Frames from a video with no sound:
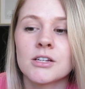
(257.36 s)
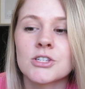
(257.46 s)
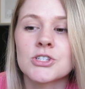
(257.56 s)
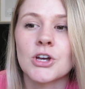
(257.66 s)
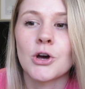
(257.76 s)

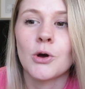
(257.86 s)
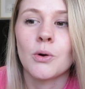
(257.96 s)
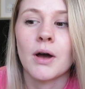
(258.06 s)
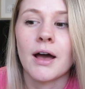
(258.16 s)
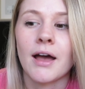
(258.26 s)

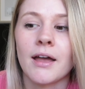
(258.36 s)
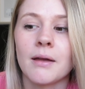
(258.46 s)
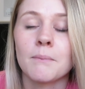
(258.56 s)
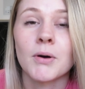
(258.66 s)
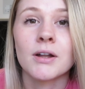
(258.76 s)
So
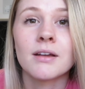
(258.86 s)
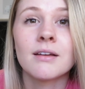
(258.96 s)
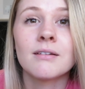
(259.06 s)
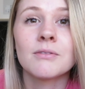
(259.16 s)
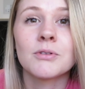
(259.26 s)
I bought
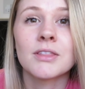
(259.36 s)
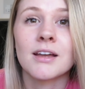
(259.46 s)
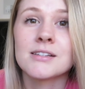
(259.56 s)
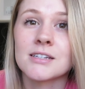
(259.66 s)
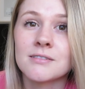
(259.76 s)
it with the
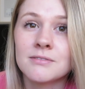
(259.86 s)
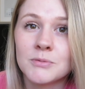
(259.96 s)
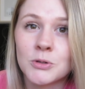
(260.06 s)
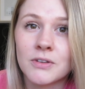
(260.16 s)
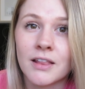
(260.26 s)
idea of
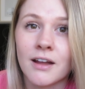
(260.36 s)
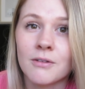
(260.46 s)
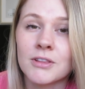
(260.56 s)
moving there,